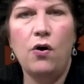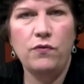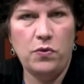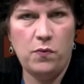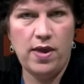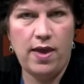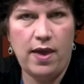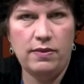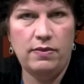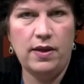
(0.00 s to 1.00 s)
over the
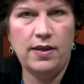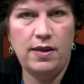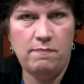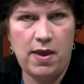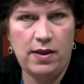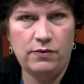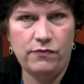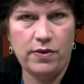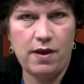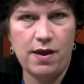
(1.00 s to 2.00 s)
weekend that he made
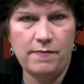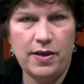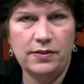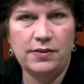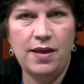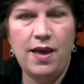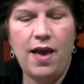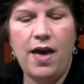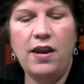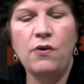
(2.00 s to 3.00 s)
for the comments comments.
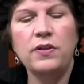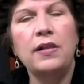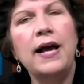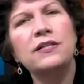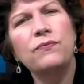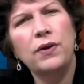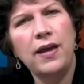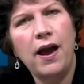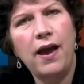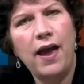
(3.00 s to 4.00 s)
And I know in the last
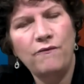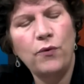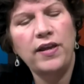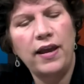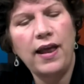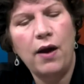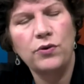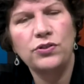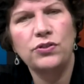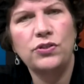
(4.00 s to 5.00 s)
40, 48
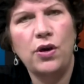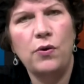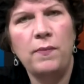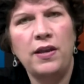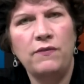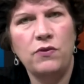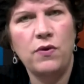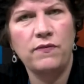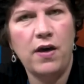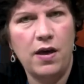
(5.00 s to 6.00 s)
hours or so, many of you
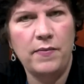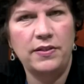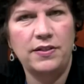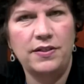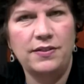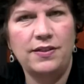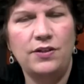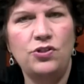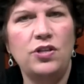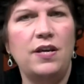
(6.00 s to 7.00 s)
have commented and
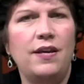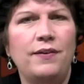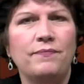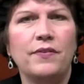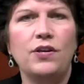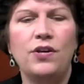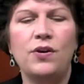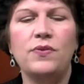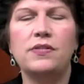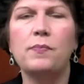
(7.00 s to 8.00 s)
said, gee, you
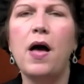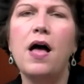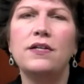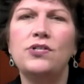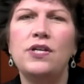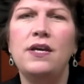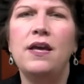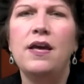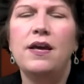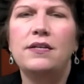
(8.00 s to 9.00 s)
know, this
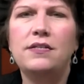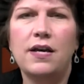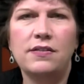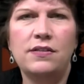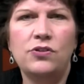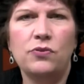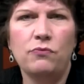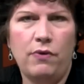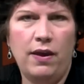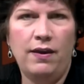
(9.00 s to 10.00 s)
apology doesn't
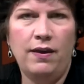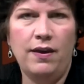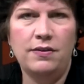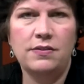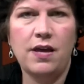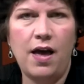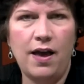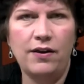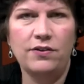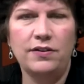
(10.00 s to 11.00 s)
ring
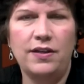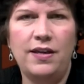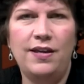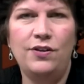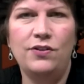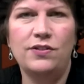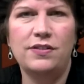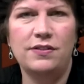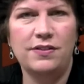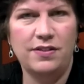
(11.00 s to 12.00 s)
entirely
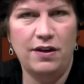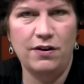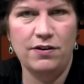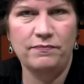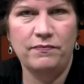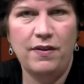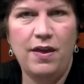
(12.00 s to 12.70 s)
sincere,